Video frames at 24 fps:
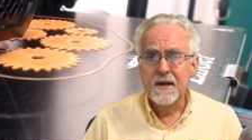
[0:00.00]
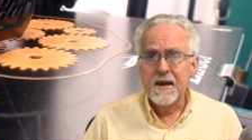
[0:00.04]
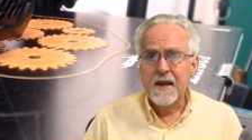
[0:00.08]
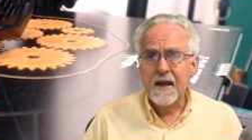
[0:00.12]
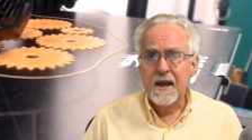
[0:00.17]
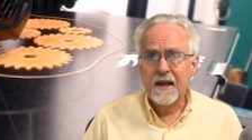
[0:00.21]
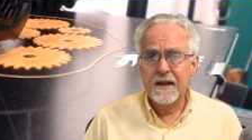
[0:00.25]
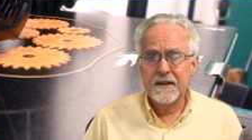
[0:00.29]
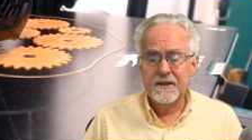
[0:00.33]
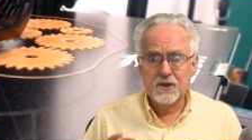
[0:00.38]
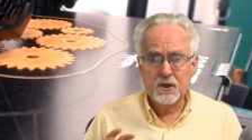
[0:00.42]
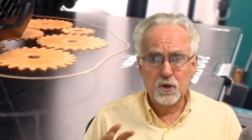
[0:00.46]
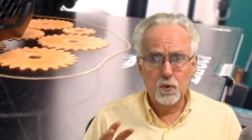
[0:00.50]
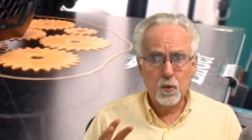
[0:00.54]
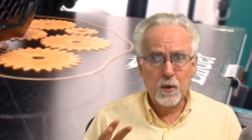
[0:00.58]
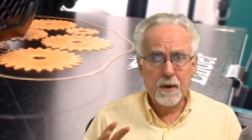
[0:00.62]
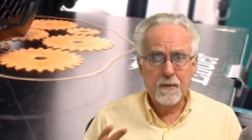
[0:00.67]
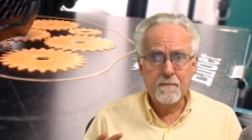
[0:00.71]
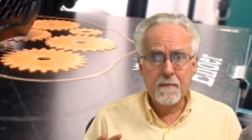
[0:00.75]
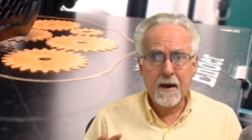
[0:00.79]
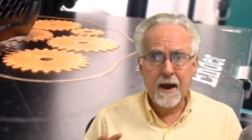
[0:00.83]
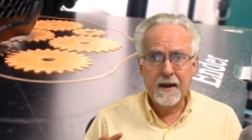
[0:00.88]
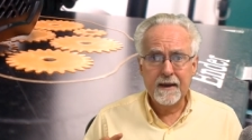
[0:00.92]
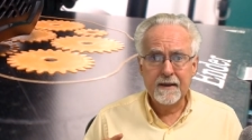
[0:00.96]
and so we
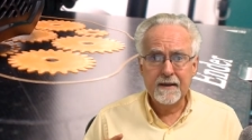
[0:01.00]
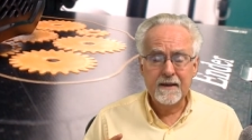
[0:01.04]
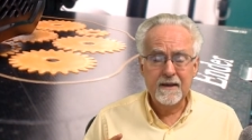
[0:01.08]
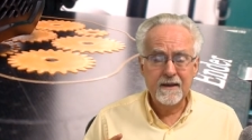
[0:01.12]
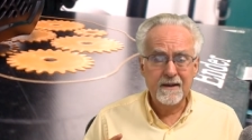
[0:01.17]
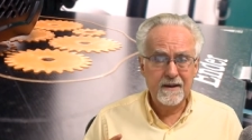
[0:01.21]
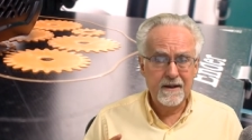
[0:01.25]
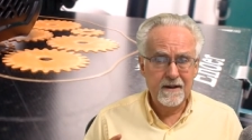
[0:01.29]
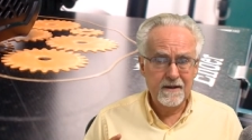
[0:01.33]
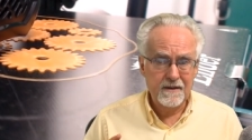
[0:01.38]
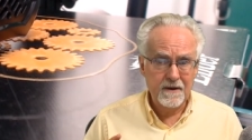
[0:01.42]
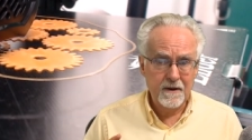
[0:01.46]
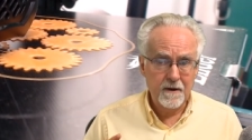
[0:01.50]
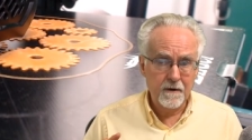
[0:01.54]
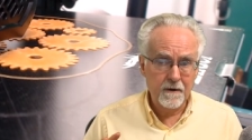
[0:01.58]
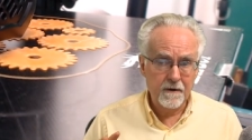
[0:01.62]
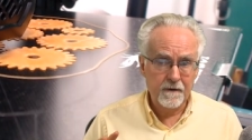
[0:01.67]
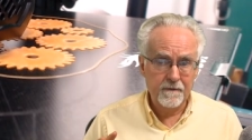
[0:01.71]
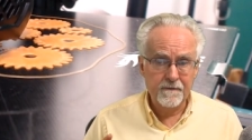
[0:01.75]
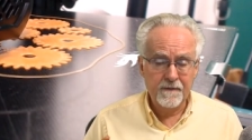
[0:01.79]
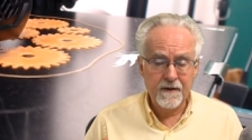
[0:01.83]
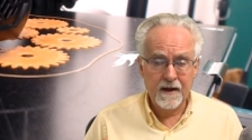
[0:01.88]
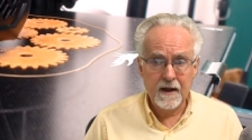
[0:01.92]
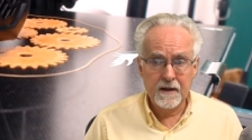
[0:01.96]
might get in here
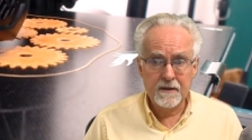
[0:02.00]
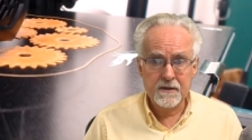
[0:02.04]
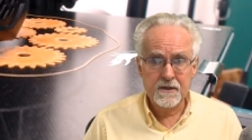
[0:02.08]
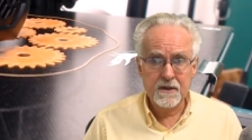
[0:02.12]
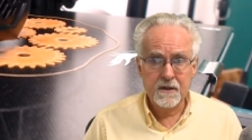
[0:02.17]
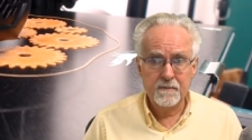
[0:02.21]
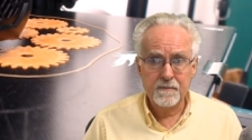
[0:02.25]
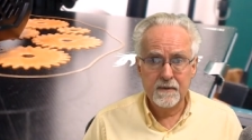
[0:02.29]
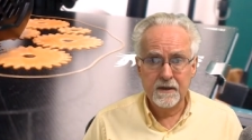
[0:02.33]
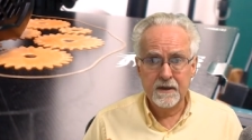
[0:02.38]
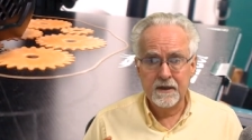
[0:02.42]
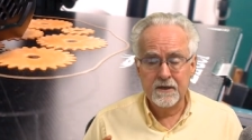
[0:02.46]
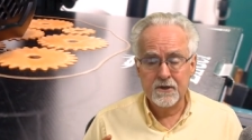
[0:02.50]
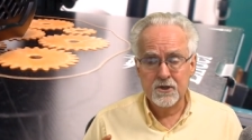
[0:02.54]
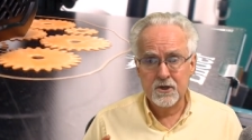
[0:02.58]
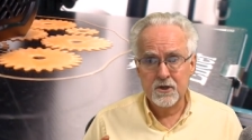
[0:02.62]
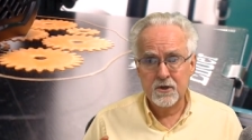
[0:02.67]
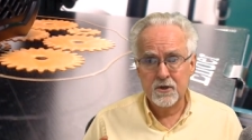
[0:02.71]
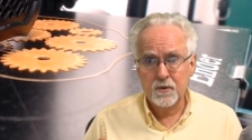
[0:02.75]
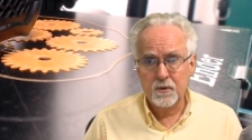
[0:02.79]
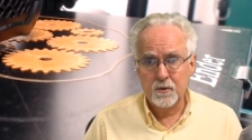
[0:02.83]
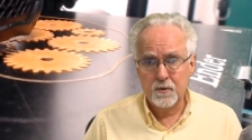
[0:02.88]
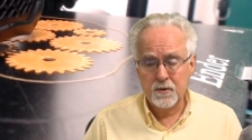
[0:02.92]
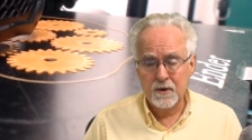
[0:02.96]
and find something is
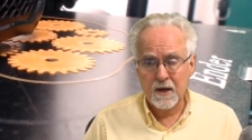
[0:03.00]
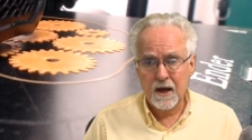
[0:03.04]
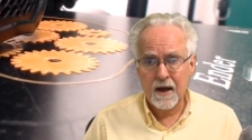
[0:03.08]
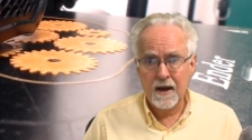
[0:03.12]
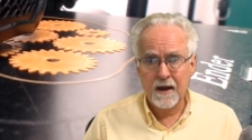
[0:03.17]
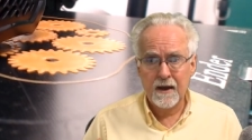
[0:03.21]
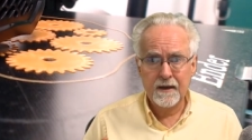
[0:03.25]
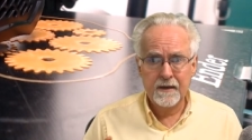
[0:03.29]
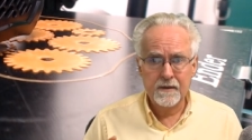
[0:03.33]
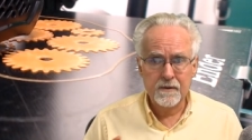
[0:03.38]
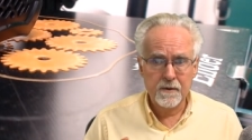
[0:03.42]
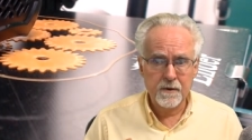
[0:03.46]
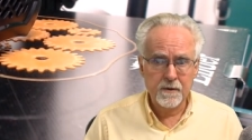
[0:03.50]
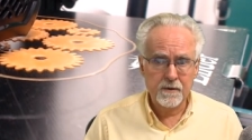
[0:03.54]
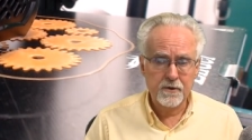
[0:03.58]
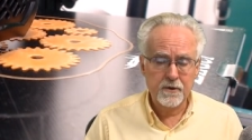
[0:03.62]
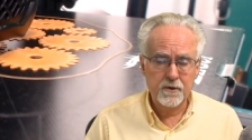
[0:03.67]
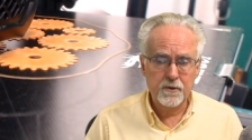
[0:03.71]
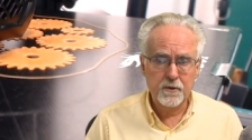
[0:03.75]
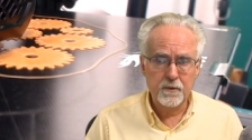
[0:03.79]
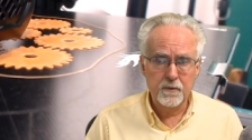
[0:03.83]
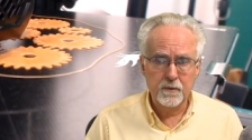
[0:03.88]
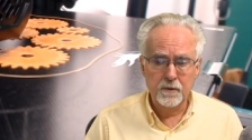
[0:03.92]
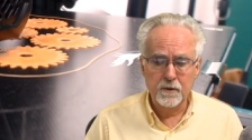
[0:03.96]
too tight or
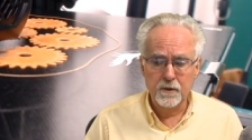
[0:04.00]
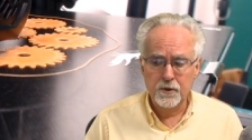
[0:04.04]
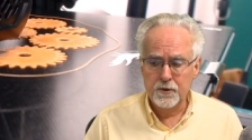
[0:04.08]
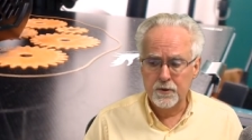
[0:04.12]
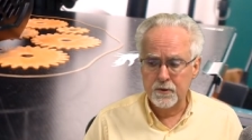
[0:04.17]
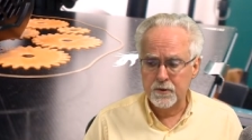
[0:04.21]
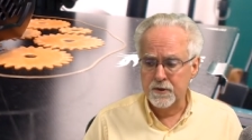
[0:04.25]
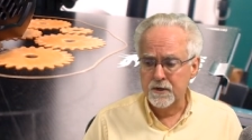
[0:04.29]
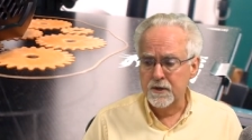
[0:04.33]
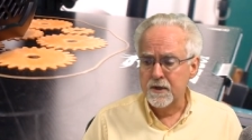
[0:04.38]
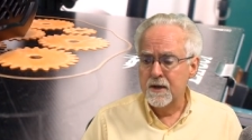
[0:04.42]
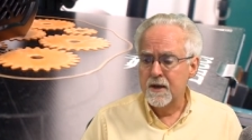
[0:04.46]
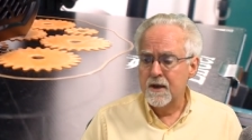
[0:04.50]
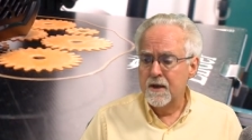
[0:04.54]
too loose.